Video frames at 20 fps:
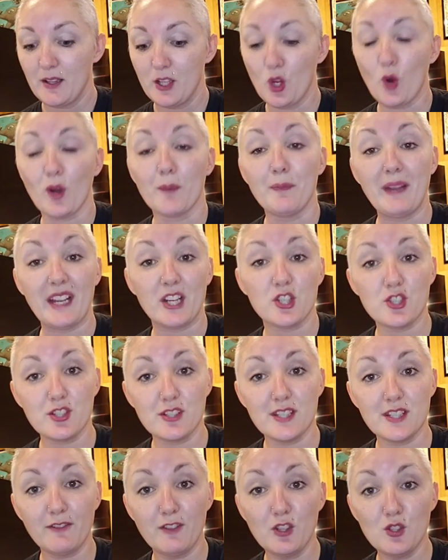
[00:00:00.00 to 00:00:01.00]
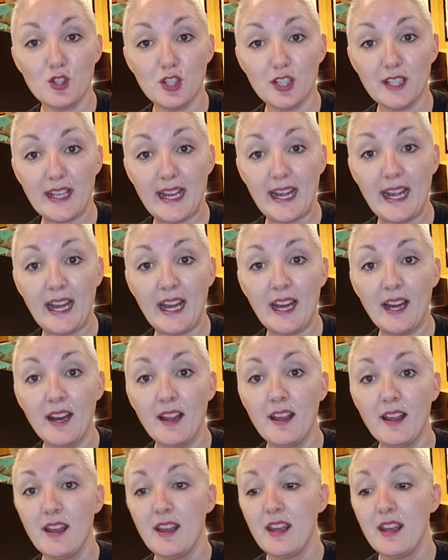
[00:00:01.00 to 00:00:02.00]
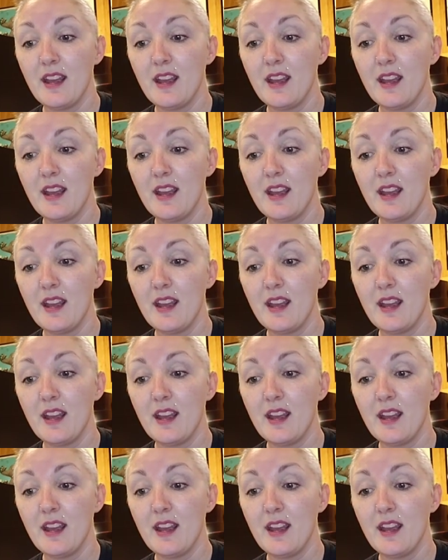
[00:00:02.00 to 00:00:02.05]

your pictures if you took anything